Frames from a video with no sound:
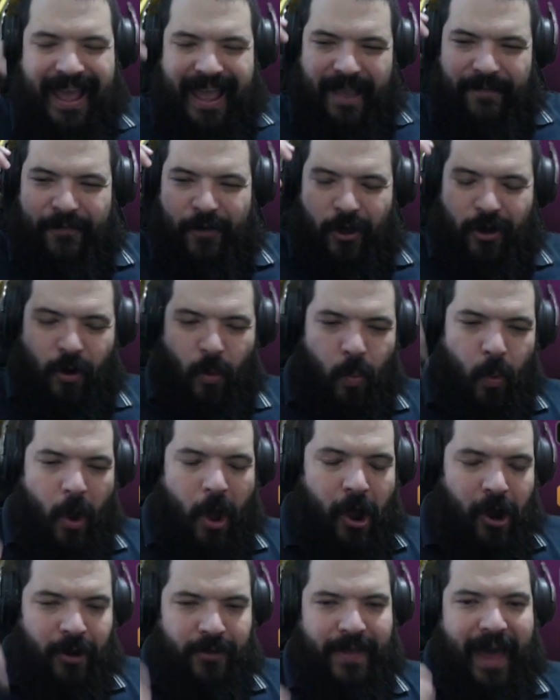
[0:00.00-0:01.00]
If you're going to
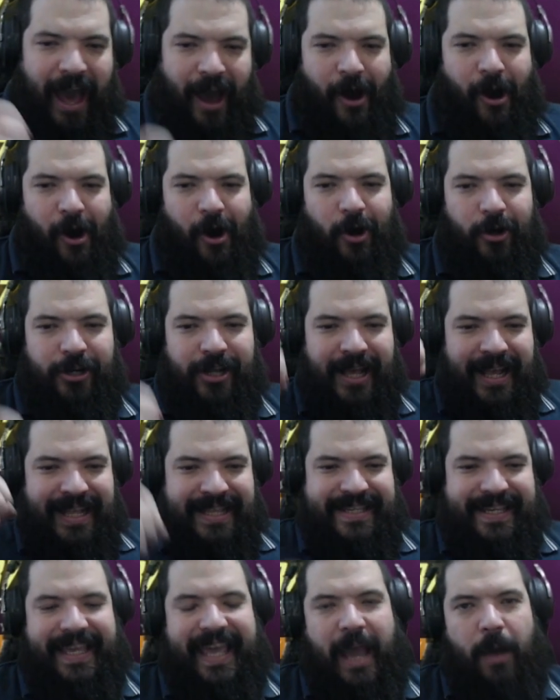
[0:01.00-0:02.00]
work that hard
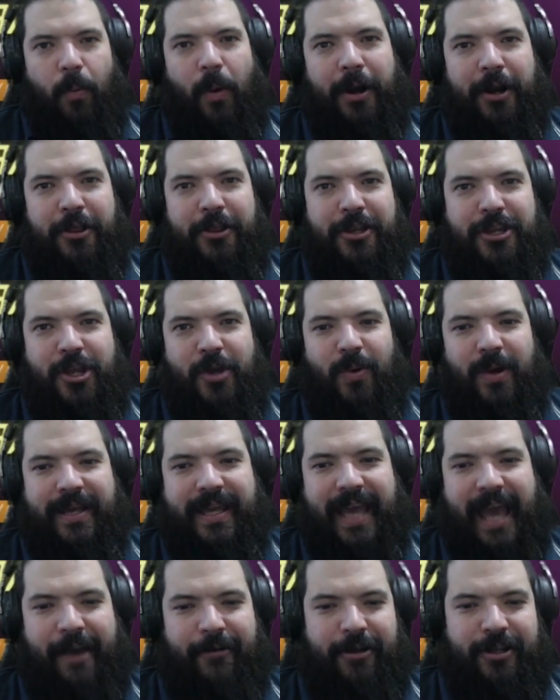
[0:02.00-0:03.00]
to get one of the newer
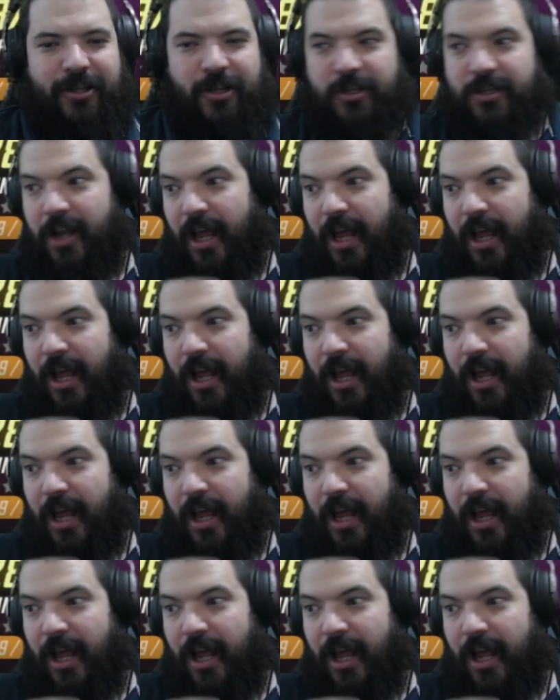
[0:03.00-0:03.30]
characters,